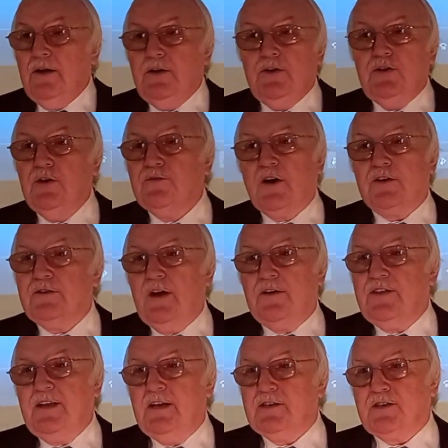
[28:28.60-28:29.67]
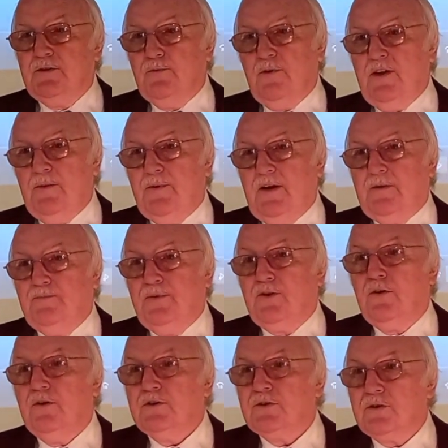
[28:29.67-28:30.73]
you've got nothing else to worry about
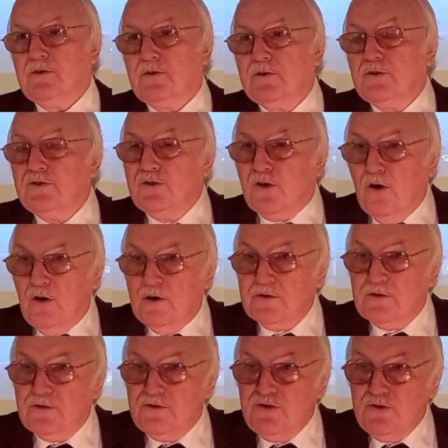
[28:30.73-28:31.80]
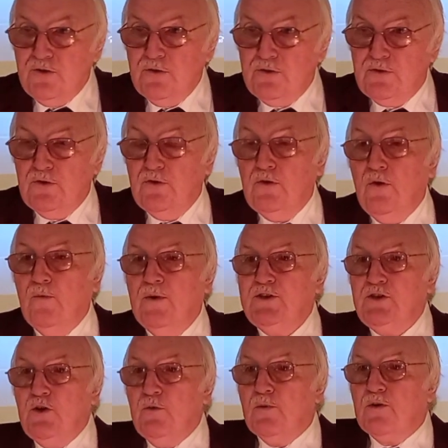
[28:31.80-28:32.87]
because God knew you when
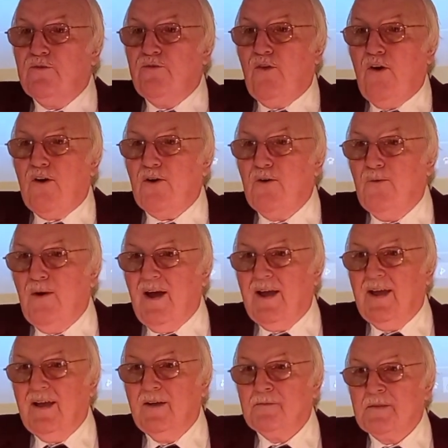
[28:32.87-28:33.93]
you were far away.